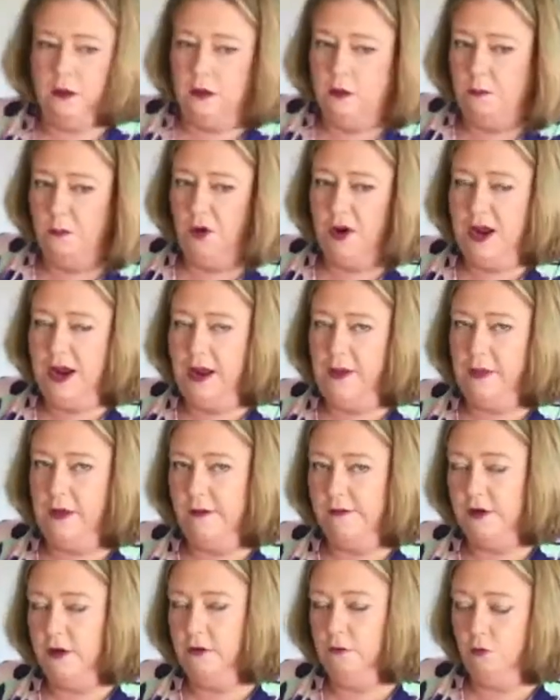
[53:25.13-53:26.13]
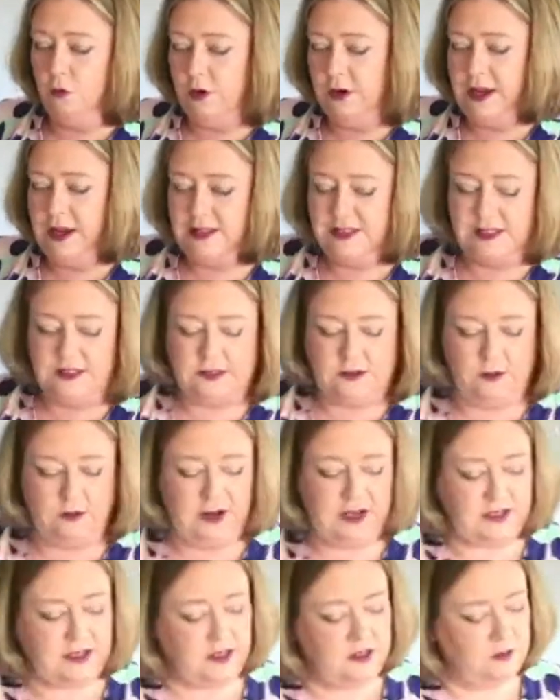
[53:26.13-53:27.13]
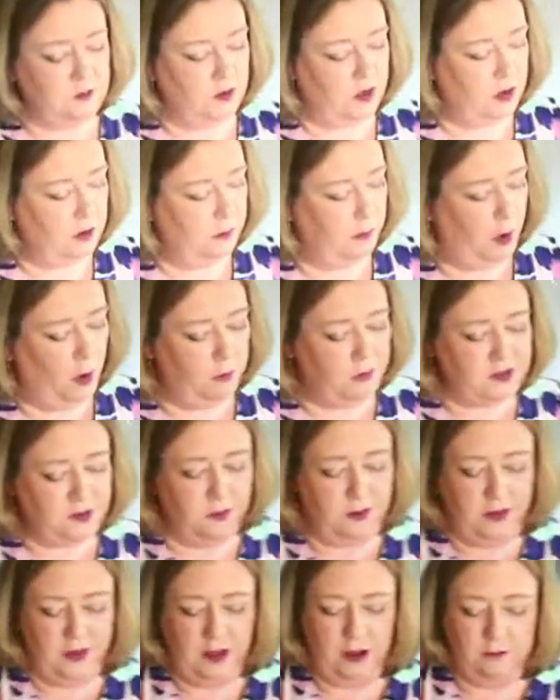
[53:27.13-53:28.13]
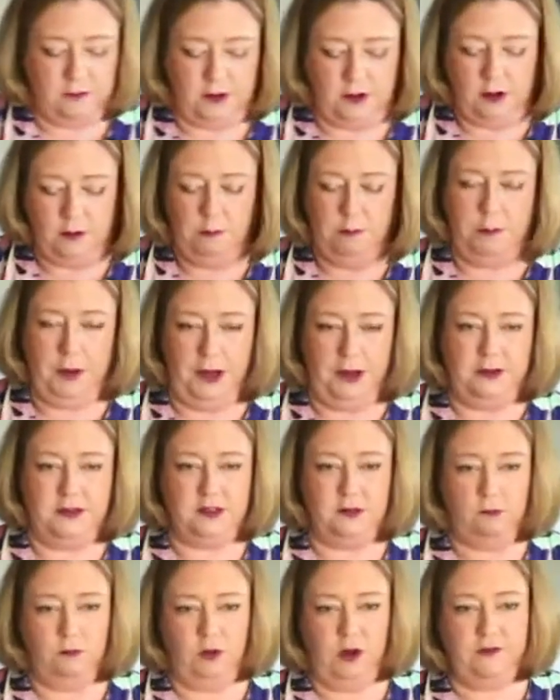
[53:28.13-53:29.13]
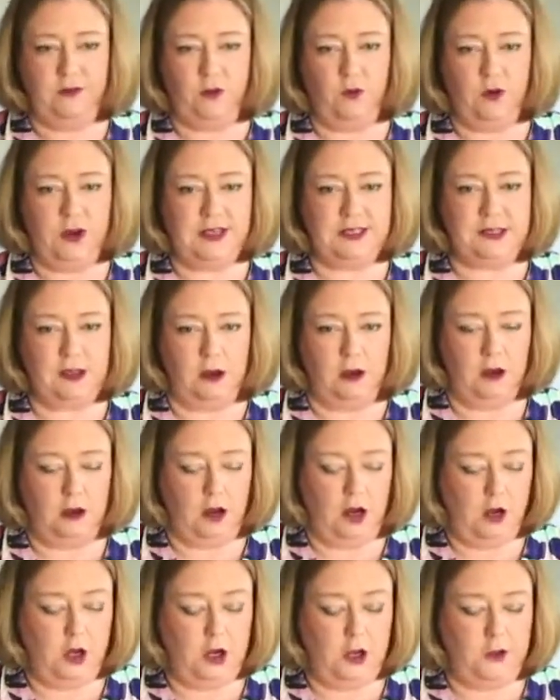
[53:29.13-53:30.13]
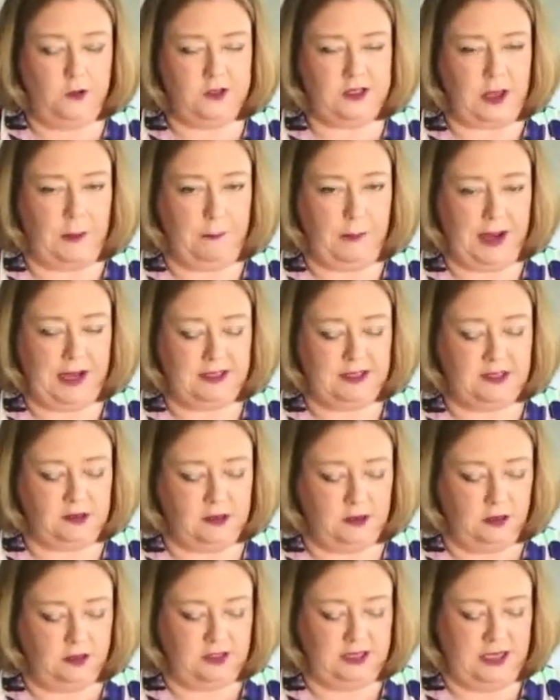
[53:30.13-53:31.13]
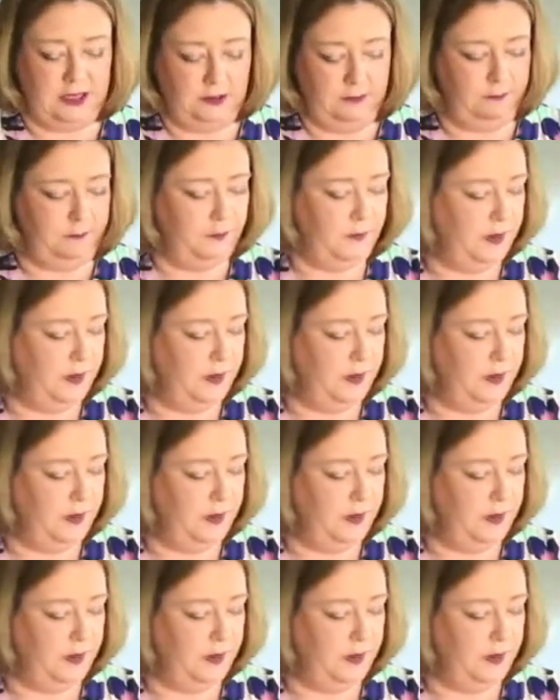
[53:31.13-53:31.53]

preheat the oven 180 degrees because we're going to pop some in the oven. But we've greased our loose base tart tin